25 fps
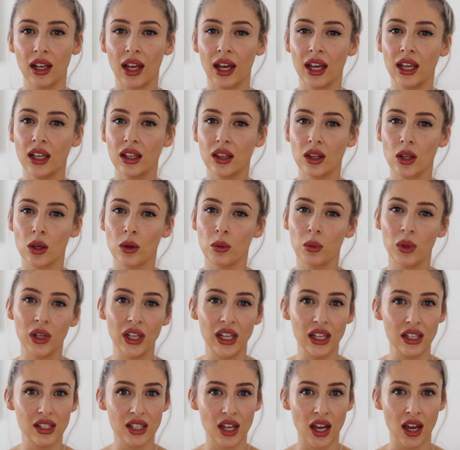like the
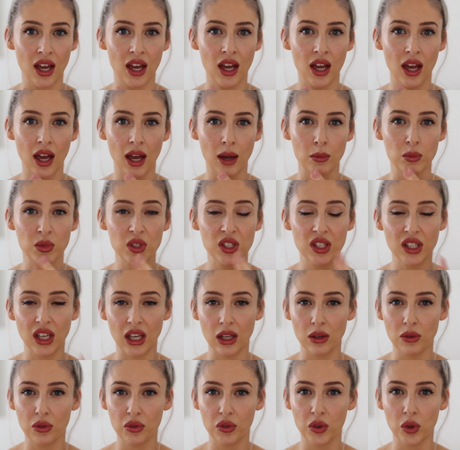Weleda
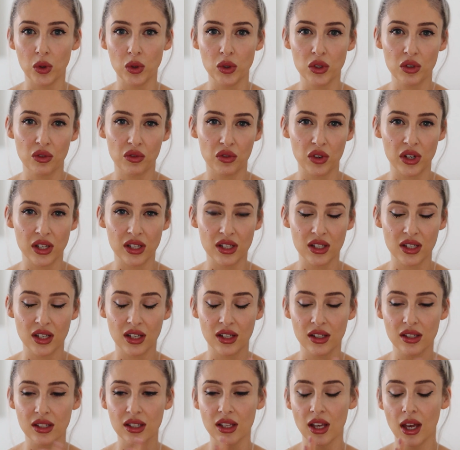Skin Food, for
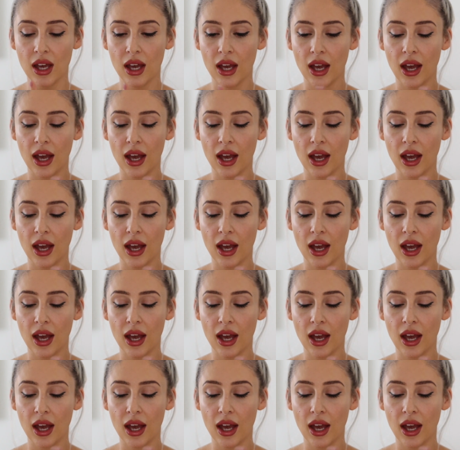instance.